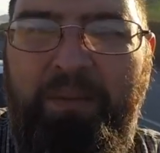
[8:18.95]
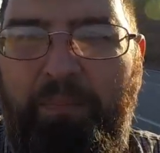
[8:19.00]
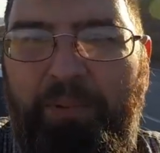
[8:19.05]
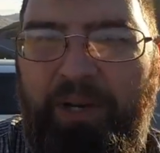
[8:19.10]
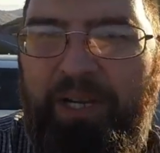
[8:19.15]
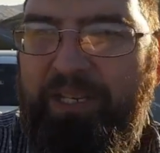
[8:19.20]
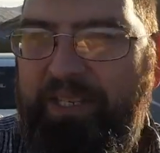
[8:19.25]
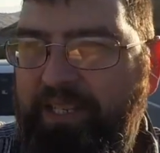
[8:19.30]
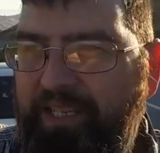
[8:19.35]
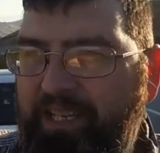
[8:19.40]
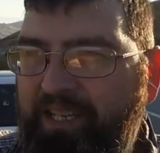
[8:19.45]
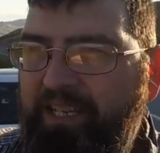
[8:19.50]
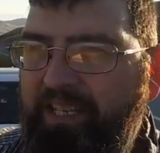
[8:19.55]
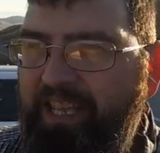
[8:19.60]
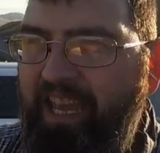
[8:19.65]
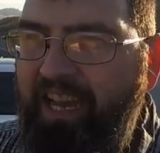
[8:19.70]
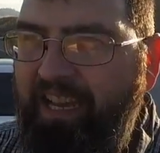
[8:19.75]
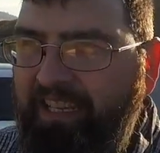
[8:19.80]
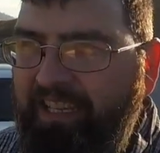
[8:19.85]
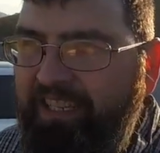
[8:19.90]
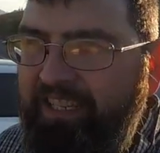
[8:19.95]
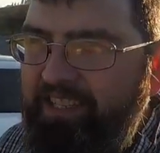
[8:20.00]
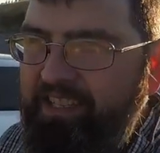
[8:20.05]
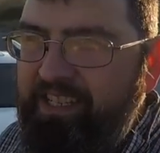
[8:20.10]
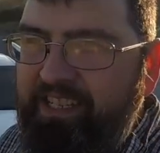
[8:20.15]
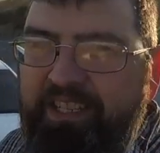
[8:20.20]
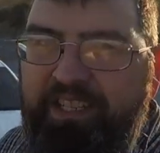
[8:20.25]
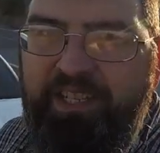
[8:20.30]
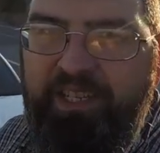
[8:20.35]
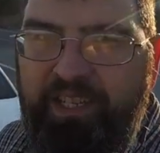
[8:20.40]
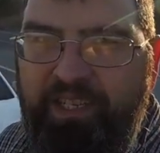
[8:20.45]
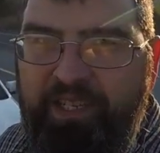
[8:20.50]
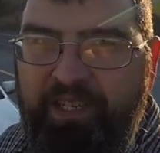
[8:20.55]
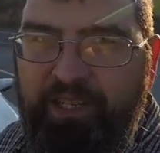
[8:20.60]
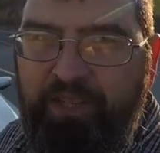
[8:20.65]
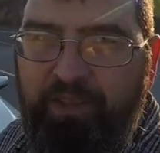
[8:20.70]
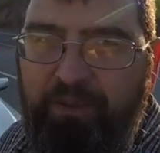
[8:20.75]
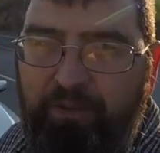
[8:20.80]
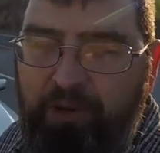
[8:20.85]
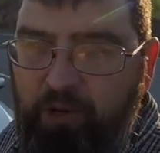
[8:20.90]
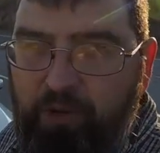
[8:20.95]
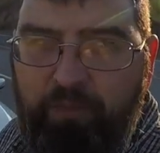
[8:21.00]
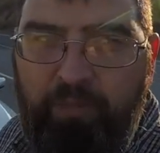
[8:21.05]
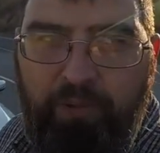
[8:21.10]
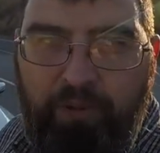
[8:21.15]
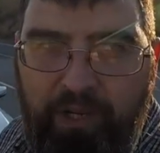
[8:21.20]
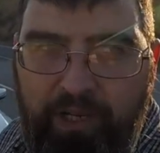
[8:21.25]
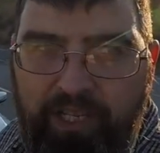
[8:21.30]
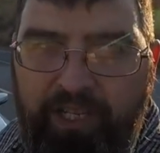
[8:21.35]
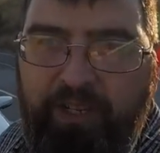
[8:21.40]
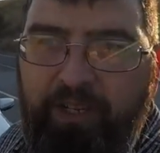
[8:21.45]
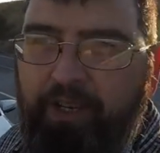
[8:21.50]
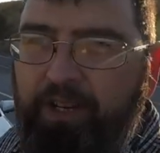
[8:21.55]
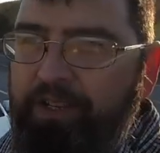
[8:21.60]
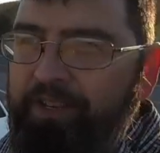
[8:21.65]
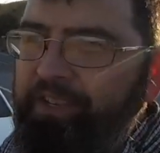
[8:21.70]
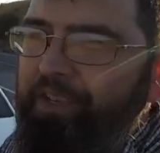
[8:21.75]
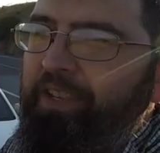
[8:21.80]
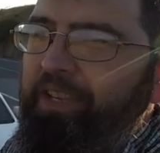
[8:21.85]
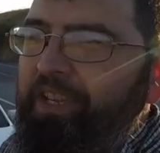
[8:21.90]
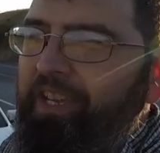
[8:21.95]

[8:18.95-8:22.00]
But yeah, it sticks to the road pretty good.